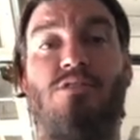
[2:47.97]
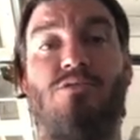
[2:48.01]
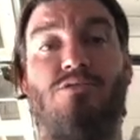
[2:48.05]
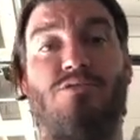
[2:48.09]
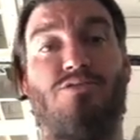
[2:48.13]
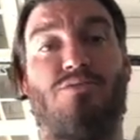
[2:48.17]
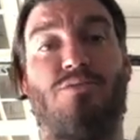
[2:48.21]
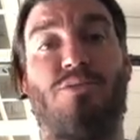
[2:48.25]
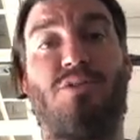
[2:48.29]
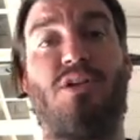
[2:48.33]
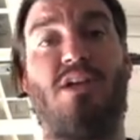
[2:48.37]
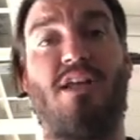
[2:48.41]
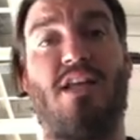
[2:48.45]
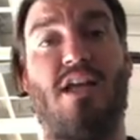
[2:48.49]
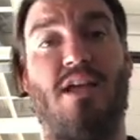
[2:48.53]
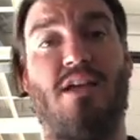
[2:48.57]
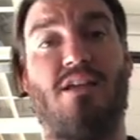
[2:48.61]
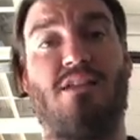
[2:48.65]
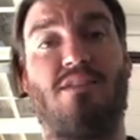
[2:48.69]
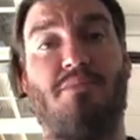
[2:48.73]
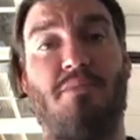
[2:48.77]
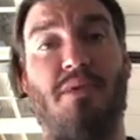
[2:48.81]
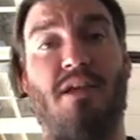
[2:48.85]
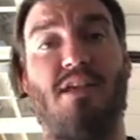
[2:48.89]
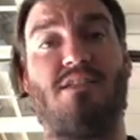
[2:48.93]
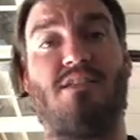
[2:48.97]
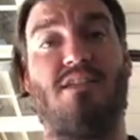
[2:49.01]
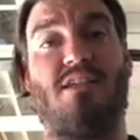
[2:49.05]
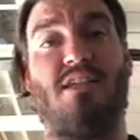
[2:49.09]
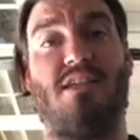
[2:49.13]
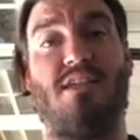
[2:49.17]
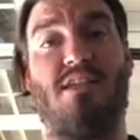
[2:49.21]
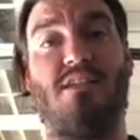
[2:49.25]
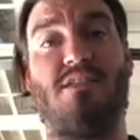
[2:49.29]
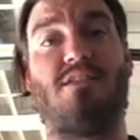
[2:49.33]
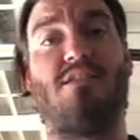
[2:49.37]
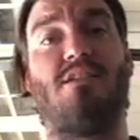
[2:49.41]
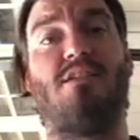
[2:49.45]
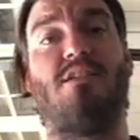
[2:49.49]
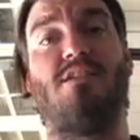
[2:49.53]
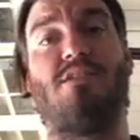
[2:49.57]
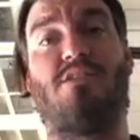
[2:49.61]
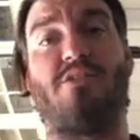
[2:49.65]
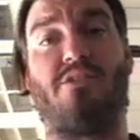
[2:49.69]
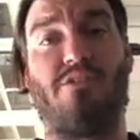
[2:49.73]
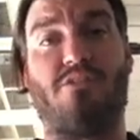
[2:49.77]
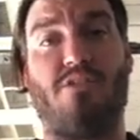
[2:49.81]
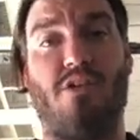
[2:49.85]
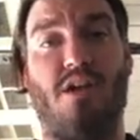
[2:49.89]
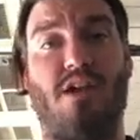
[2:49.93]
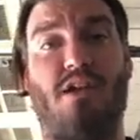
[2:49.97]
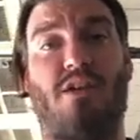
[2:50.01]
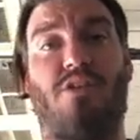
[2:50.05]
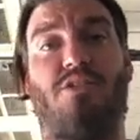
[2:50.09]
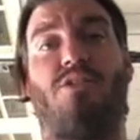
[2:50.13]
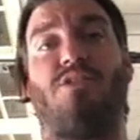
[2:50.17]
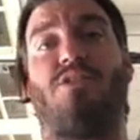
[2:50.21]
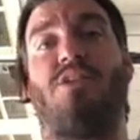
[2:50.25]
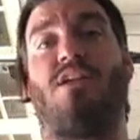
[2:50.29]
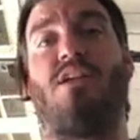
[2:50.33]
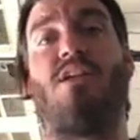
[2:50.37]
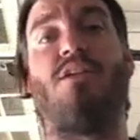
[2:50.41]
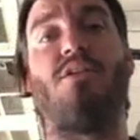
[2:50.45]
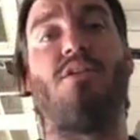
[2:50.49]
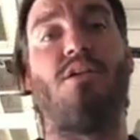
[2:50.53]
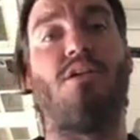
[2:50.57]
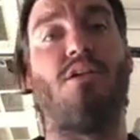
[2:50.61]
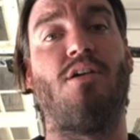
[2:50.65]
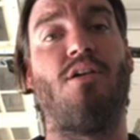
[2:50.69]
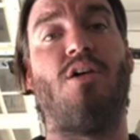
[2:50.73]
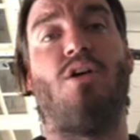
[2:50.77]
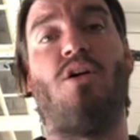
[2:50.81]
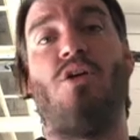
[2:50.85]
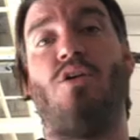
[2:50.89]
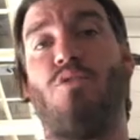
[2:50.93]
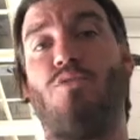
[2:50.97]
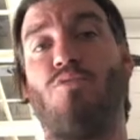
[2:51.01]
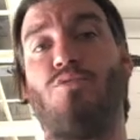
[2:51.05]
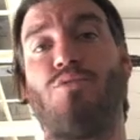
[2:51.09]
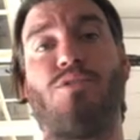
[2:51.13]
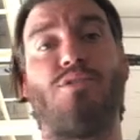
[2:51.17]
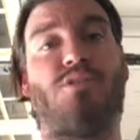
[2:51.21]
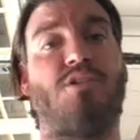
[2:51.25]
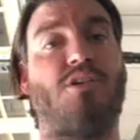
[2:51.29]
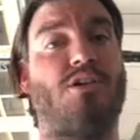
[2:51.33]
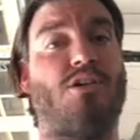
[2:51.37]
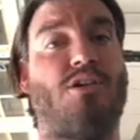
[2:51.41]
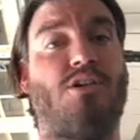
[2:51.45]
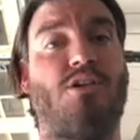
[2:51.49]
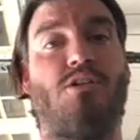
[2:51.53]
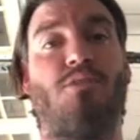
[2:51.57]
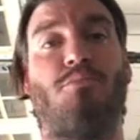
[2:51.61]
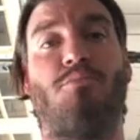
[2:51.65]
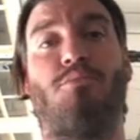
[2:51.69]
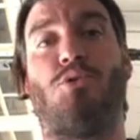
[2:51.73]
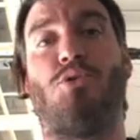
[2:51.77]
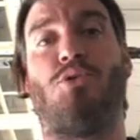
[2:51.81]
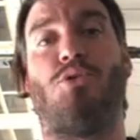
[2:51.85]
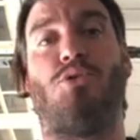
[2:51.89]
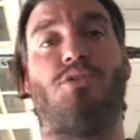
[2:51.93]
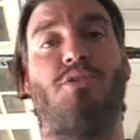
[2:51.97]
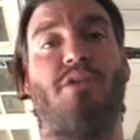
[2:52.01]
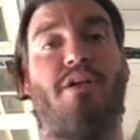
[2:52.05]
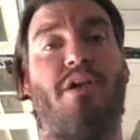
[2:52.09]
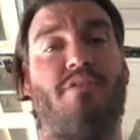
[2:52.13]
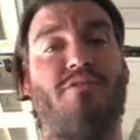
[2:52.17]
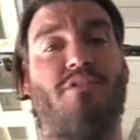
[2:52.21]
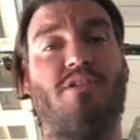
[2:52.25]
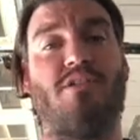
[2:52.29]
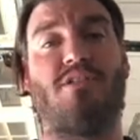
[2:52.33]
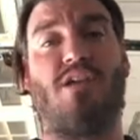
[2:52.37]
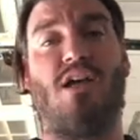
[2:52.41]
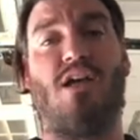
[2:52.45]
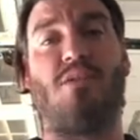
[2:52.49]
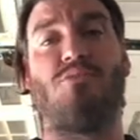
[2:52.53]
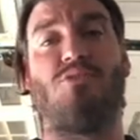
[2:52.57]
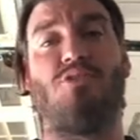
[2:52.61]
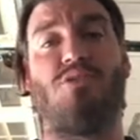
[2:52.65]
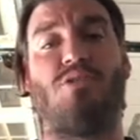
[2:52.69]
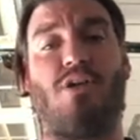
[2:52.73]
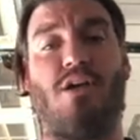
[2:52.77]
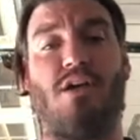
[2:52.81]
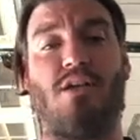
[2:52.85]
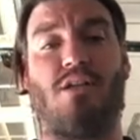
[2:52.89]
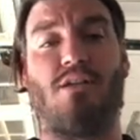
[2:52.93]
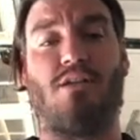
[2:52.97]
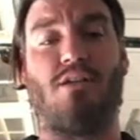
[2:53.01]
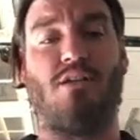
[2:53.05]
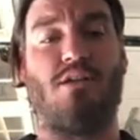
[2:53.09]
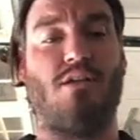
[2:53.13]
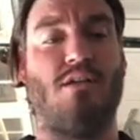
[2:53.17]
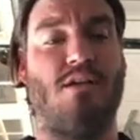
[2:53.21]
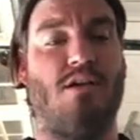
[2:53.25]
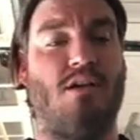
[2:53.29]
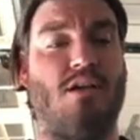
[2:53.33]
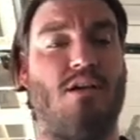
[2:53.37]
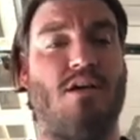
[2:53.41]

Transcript: It's really nice. It makes it easy to crank. You're getting a really good pull every time you crank it.